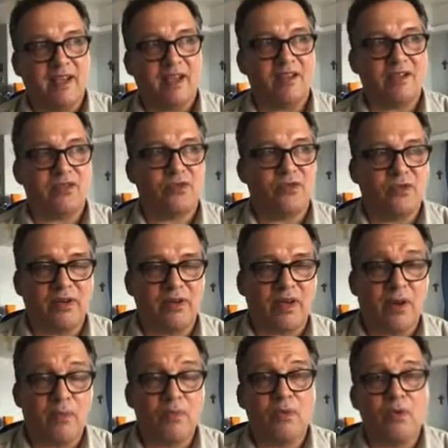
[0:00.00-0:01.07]
he had a school in
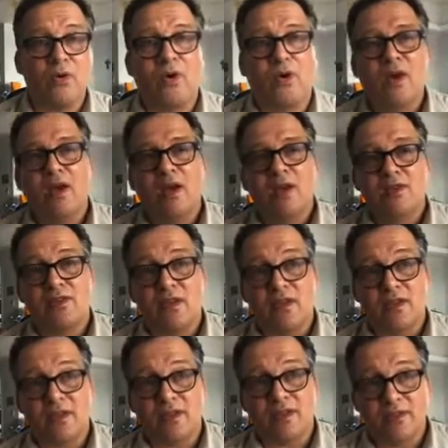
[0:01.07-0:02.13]
Hamburg, so I
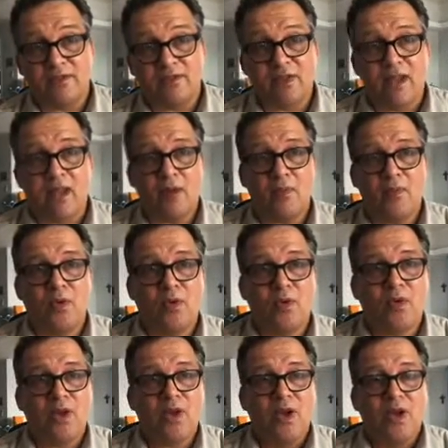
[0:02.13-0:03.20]
didn't live in Hamburg,
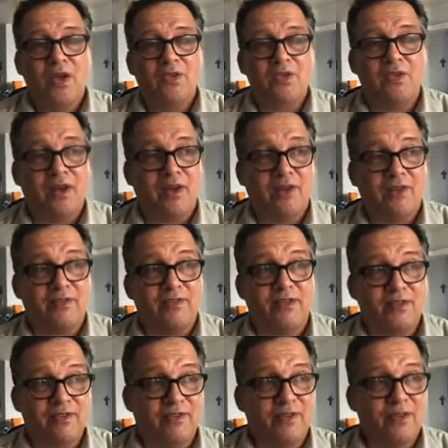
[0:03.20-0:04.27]
so I lived
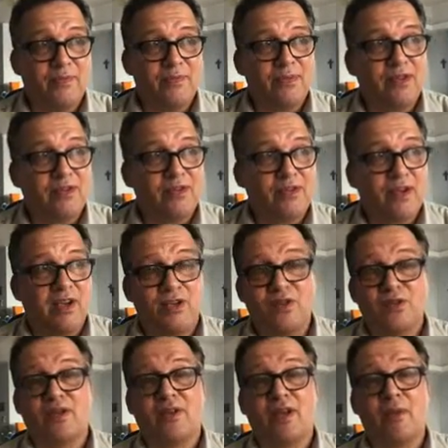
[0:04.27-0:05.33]
in the Philippines, so I
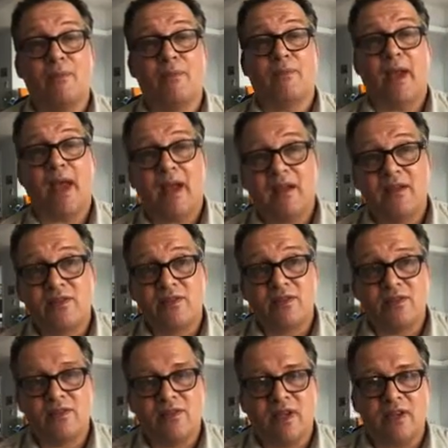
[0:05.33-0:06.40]
should come back,
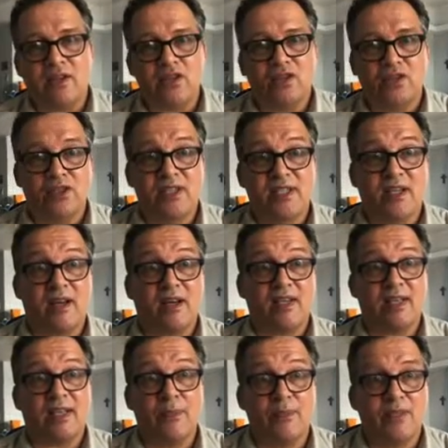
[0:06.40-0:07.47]
so I should start
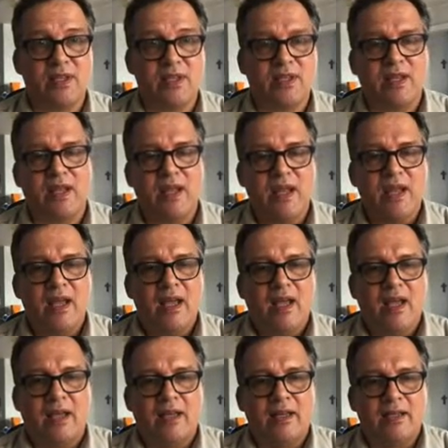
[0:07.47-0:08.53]
something.
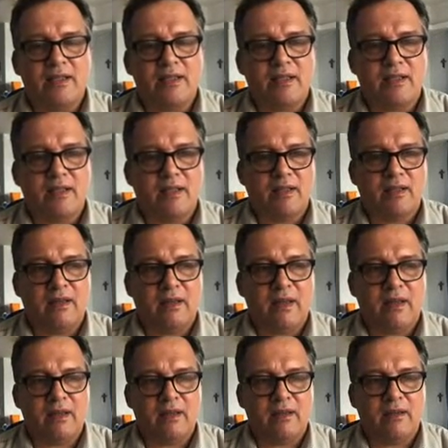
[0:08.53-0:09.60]
And
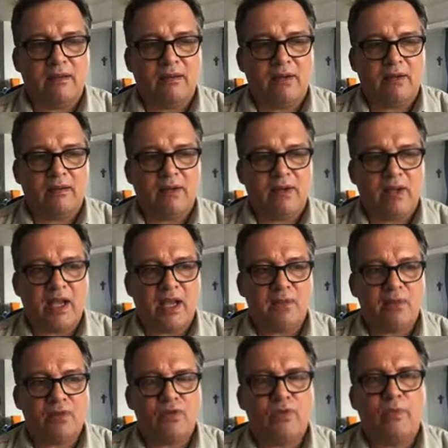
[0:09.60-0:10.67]
I were
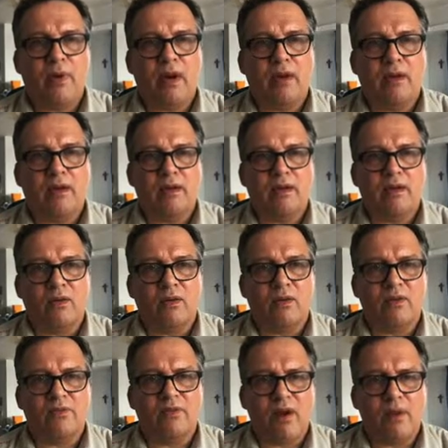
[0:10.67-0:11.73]
able to buy an
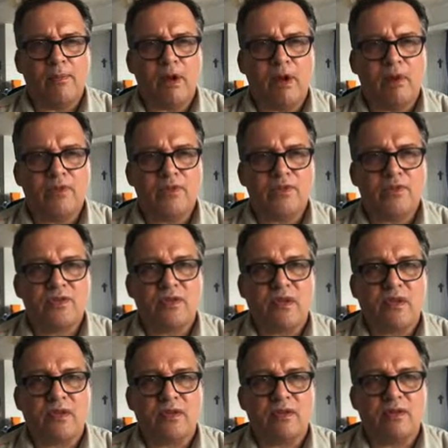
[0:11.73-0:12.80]
old farmhouse
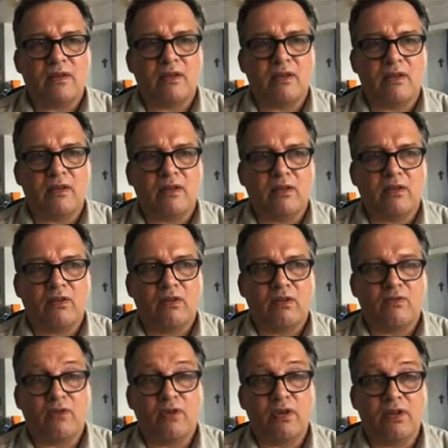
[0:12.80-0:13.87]
and
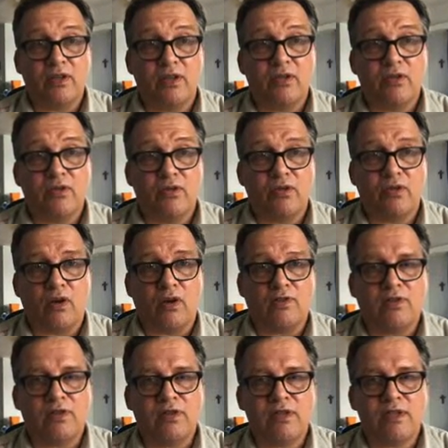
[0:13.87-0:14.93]
converted it to an
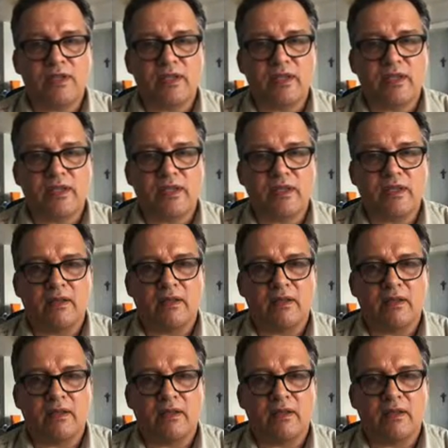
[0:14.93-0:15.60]
office, and